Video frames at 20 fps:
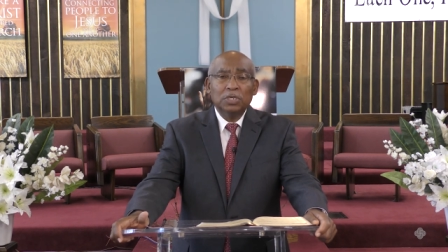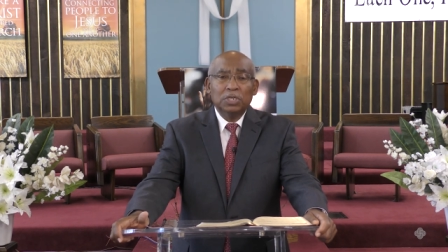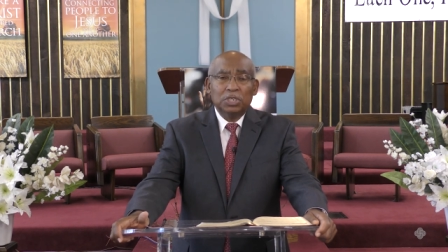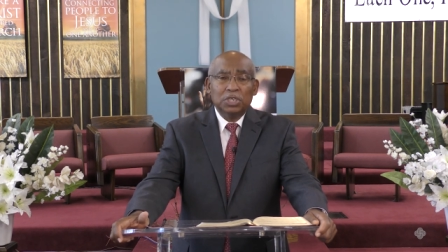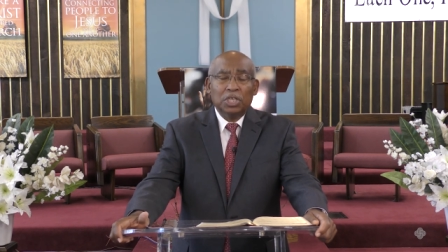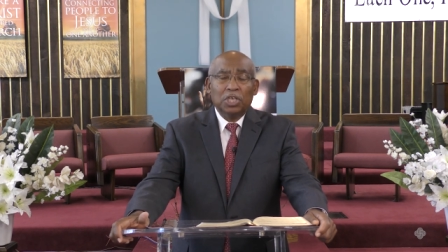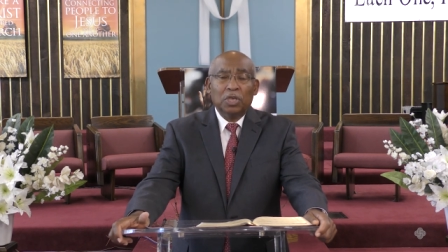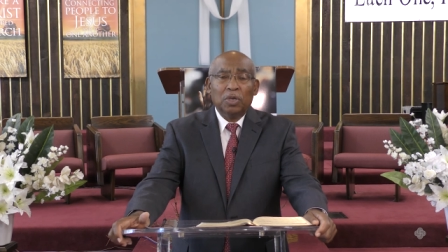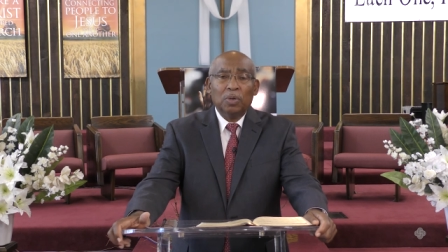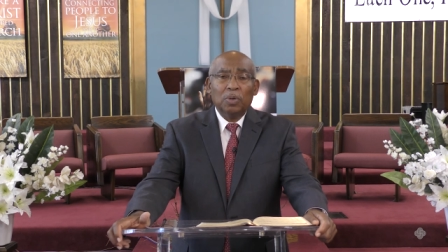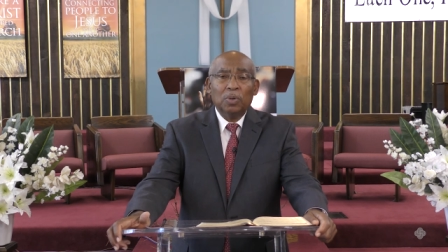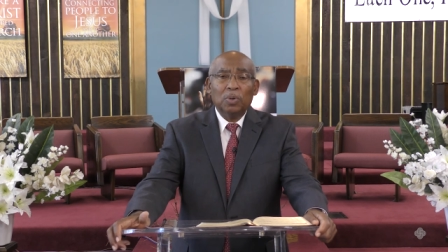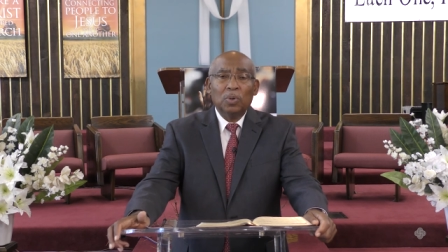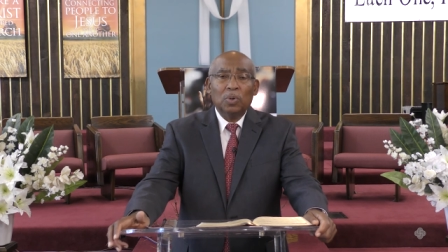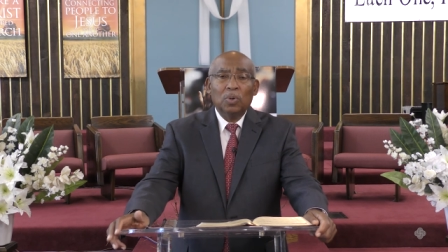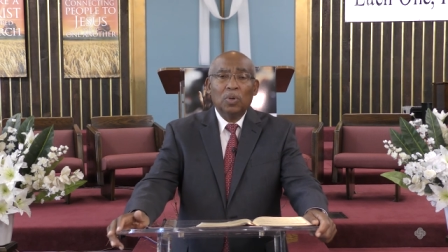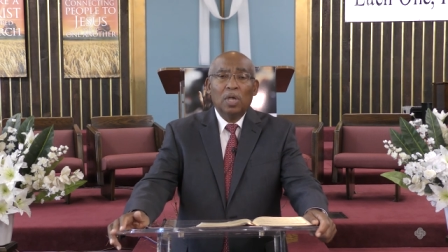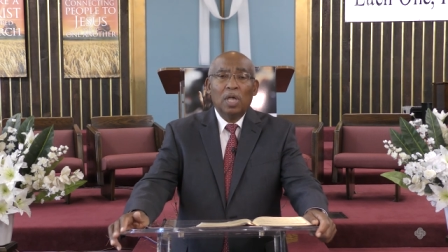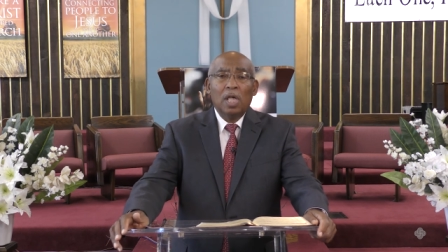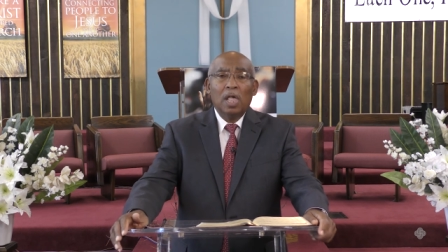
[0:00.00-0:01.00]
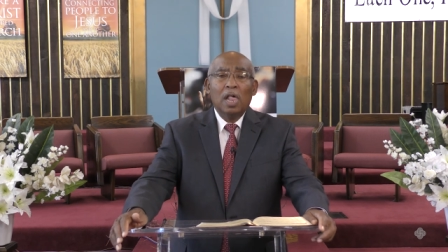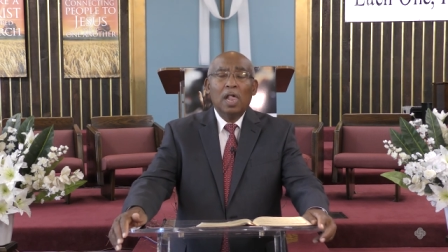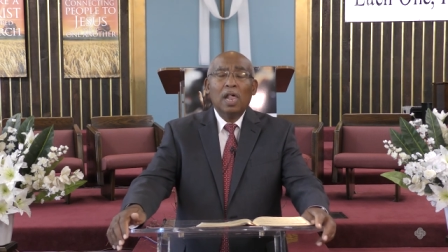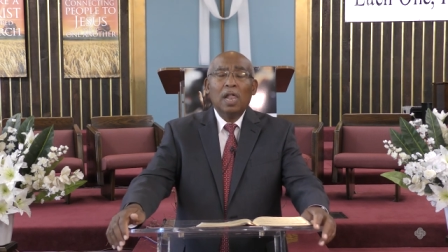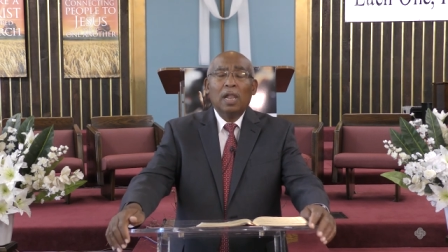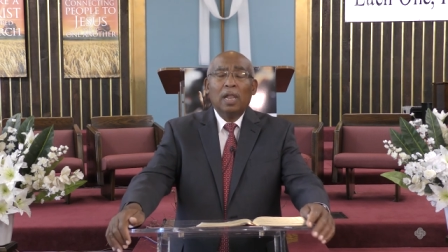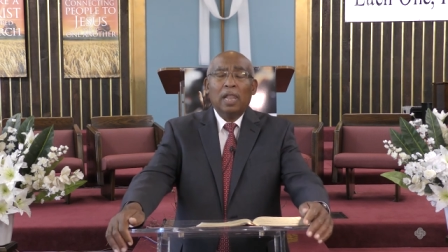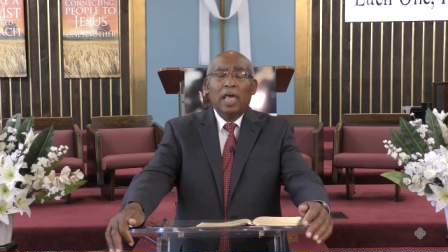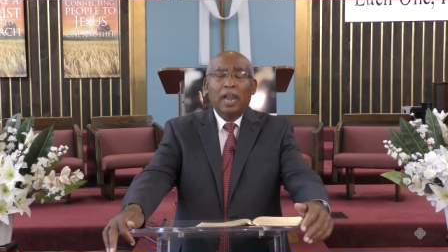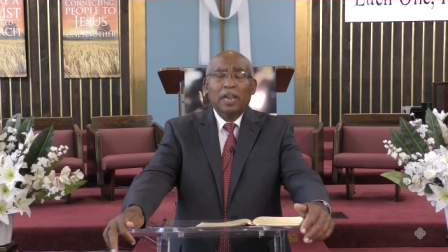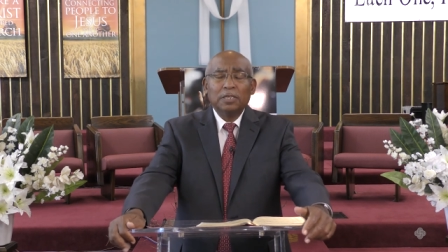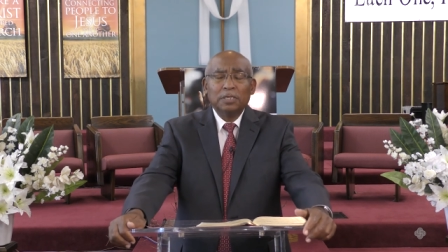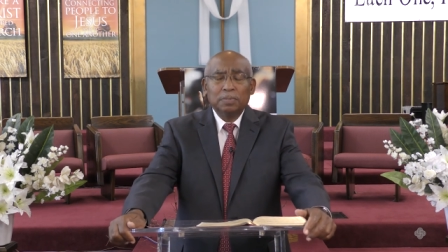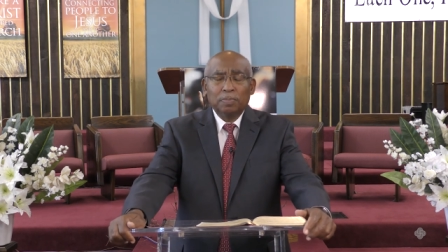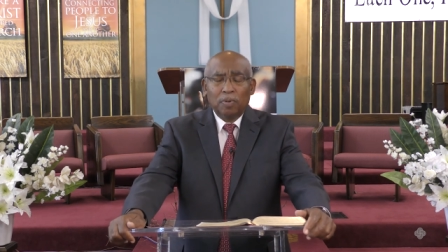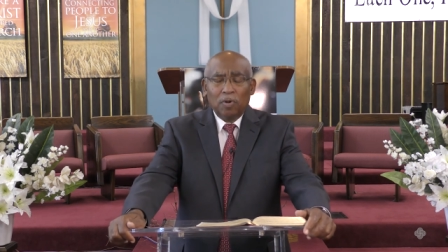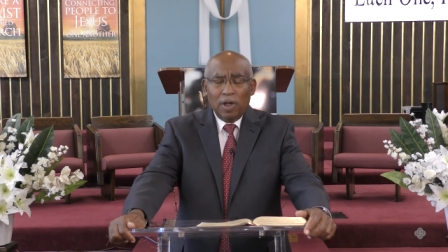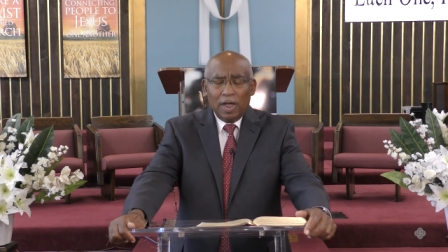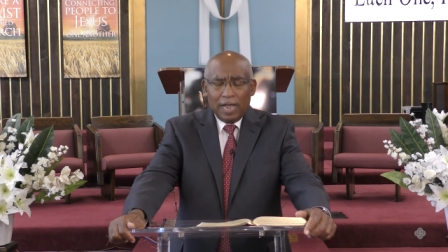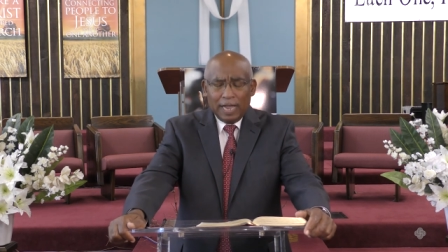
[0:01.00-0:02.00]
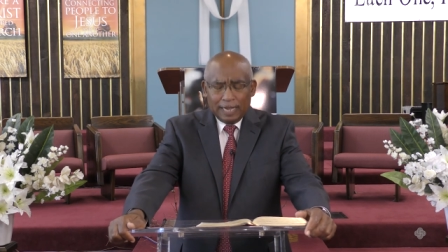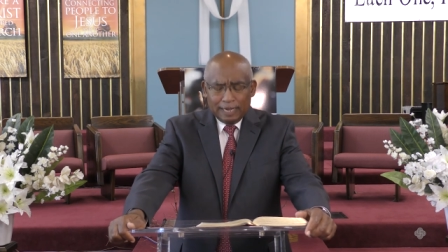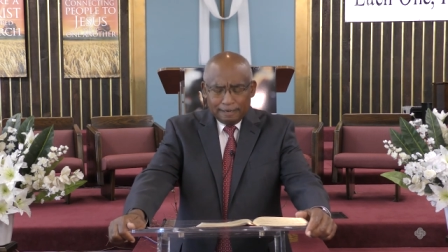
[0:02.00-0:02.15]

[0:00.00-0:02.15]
to you. Let us pray.